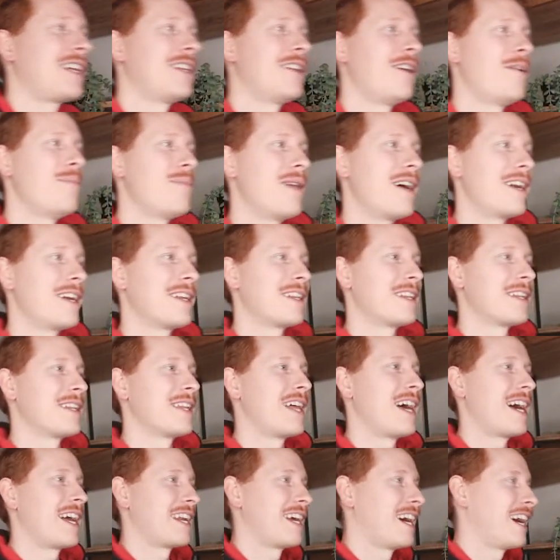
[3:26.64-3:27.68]
a lot better than
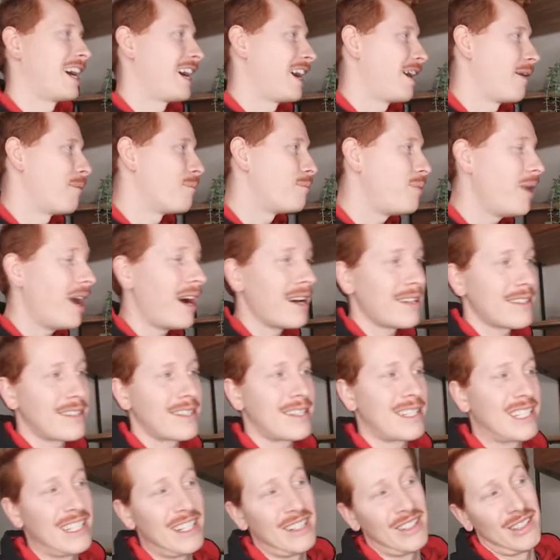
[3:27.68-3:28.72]
that. But
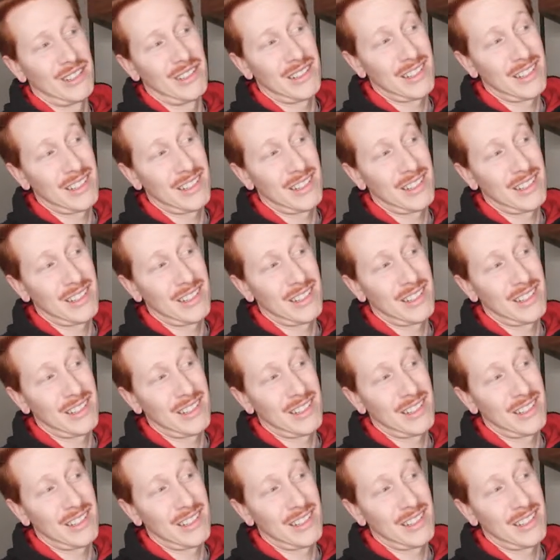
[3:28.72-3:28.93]
still,